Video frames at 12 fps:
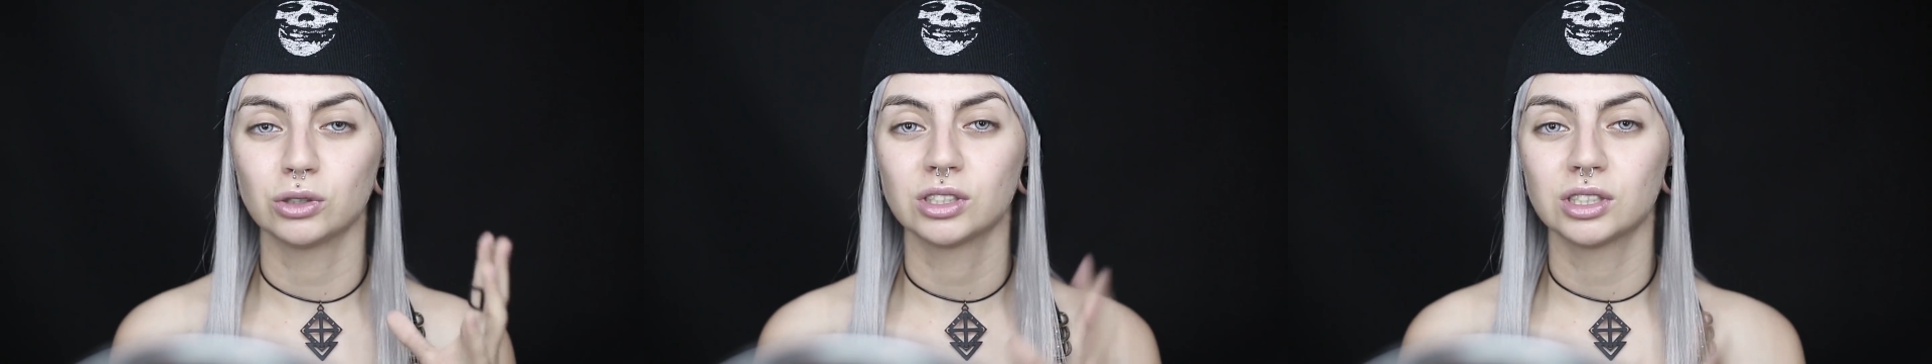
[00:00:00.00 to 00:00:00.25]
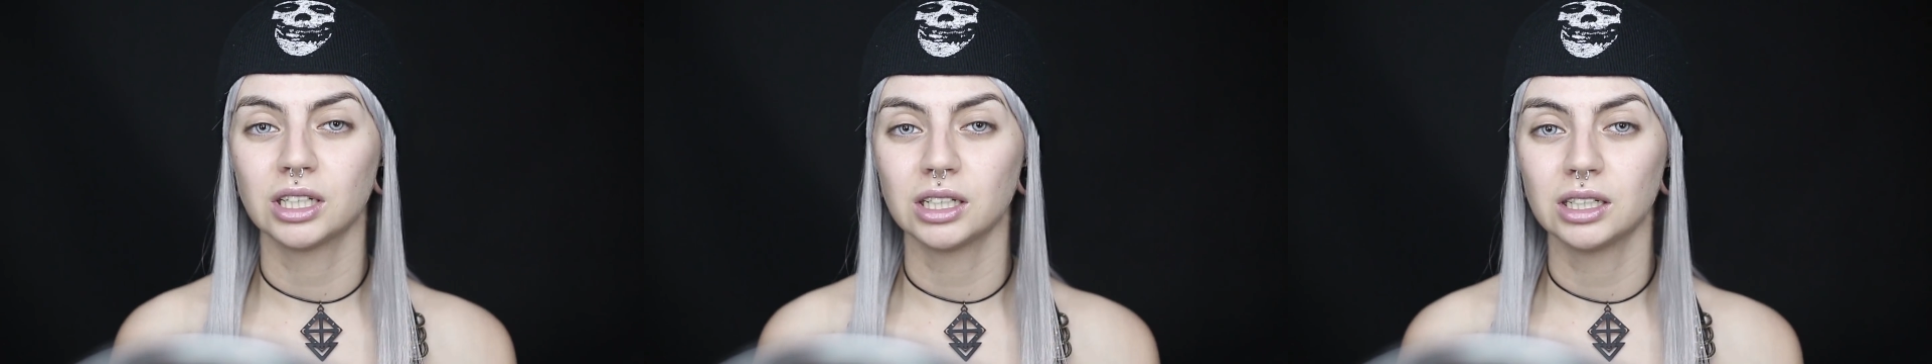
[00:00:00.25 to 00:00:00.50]
your
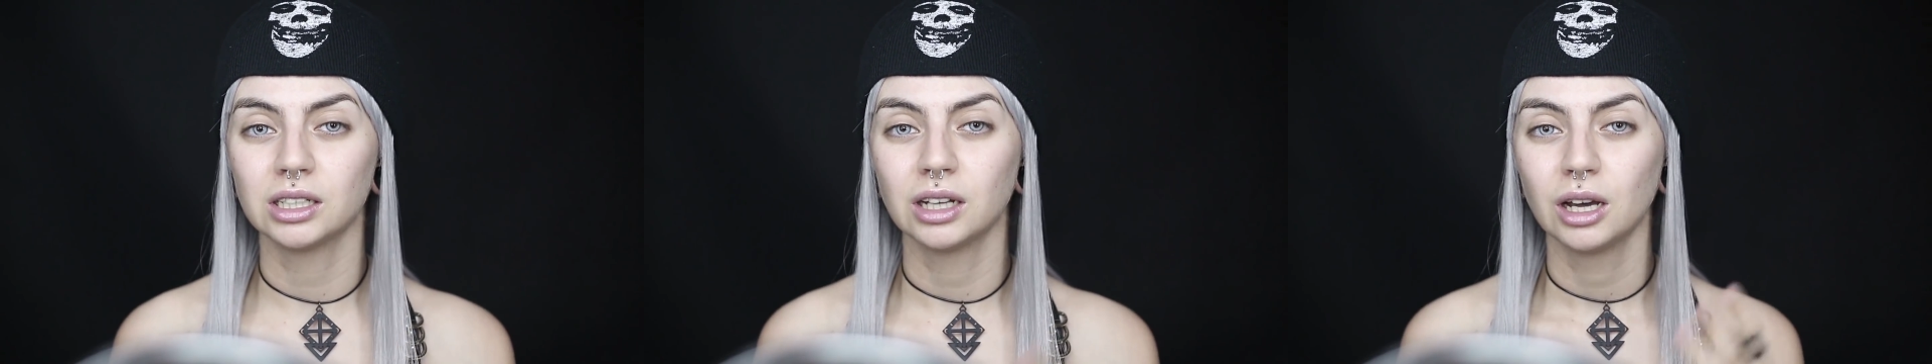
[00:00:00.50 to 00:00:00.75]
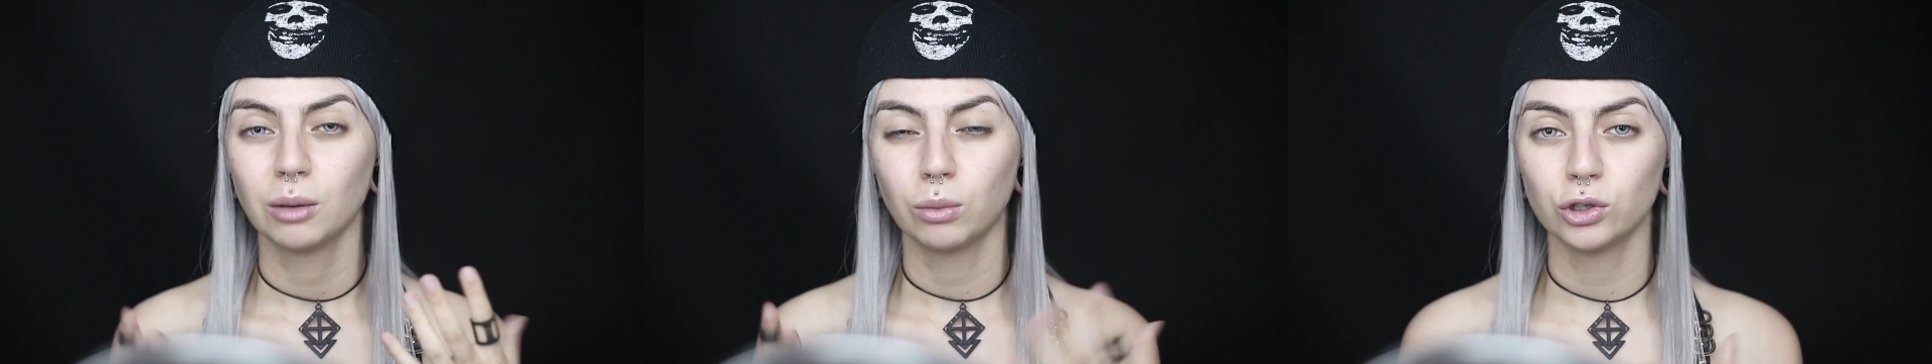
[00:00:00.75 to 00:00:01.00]
skin
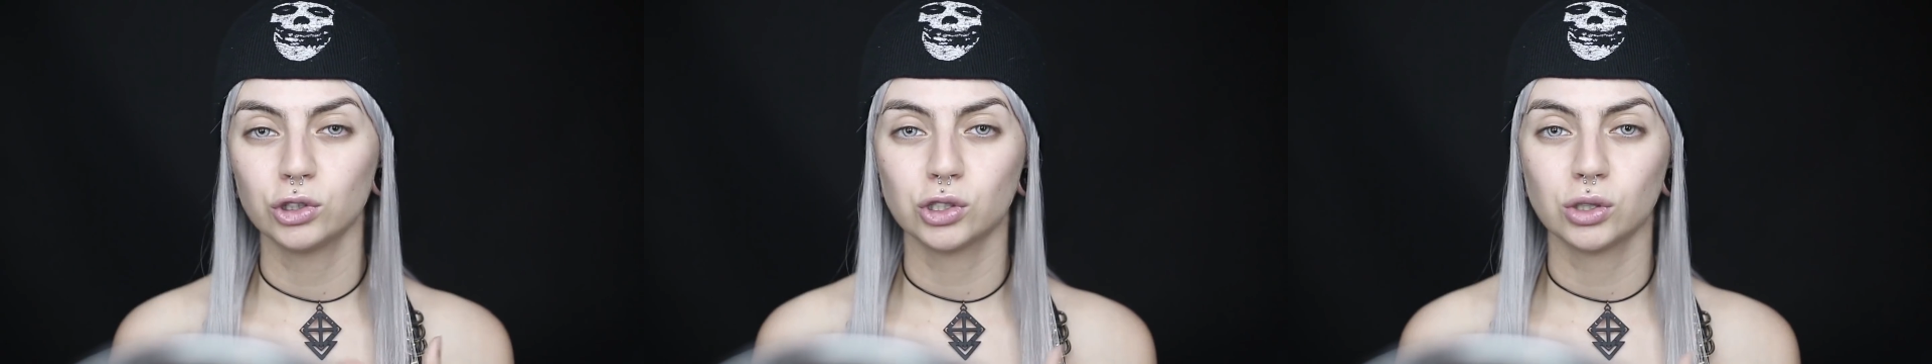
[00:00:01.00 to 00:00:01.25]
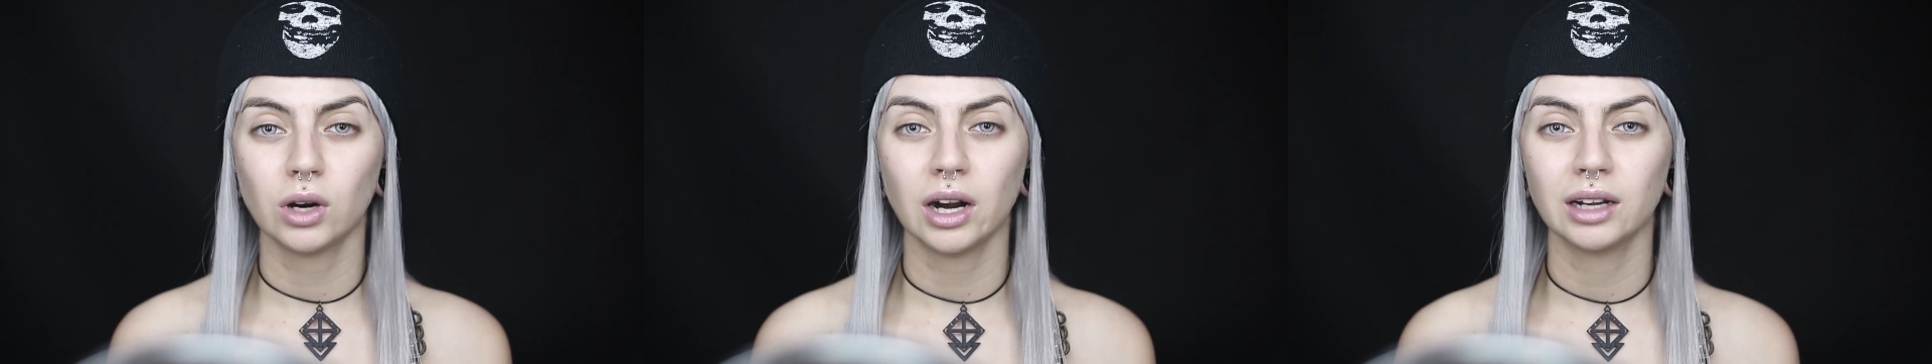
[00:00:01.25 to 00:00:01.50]

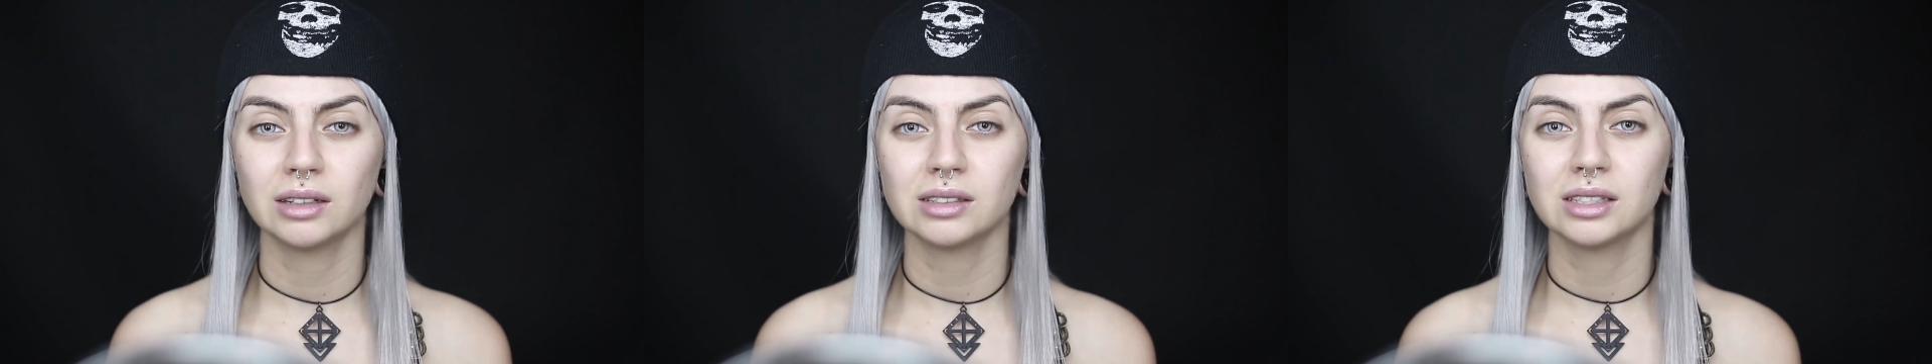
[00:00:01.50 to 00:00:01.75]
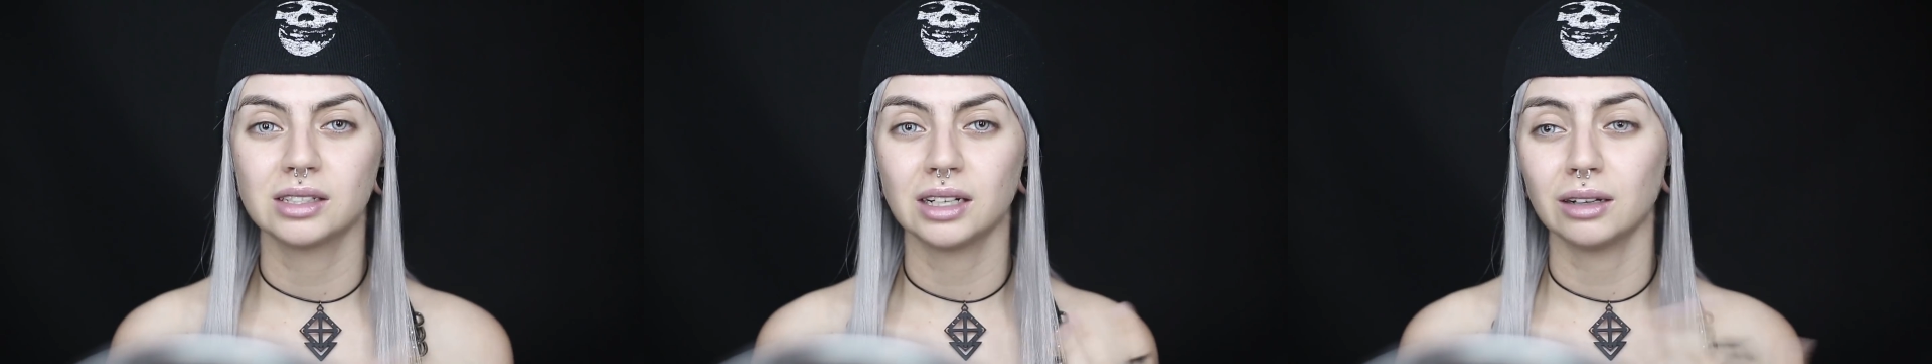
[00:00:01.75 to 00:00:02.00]

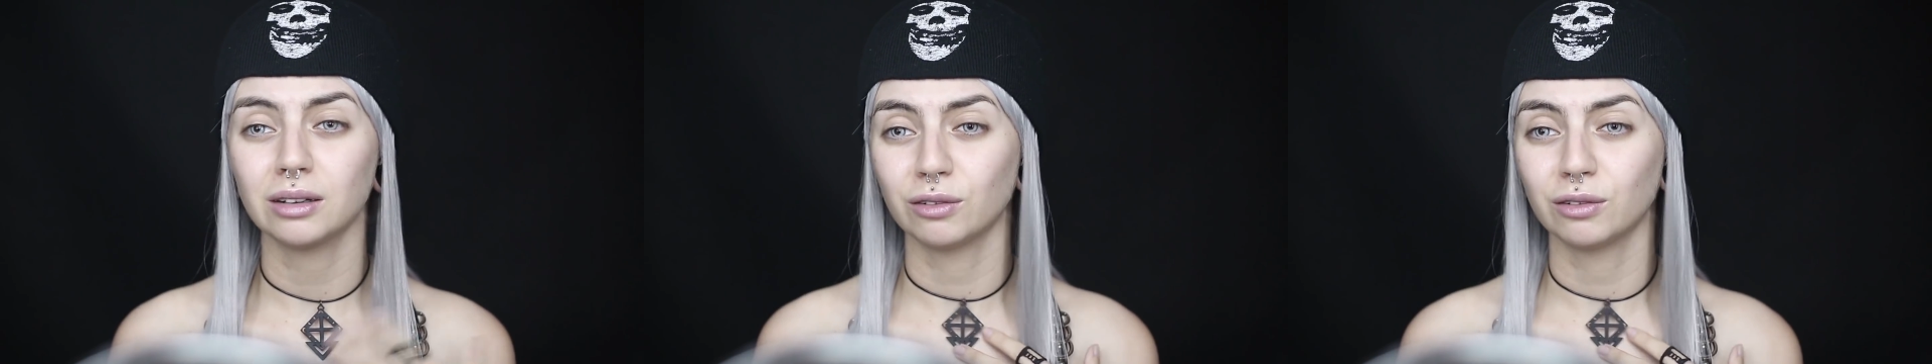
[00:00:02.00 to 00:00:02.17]
moisturized.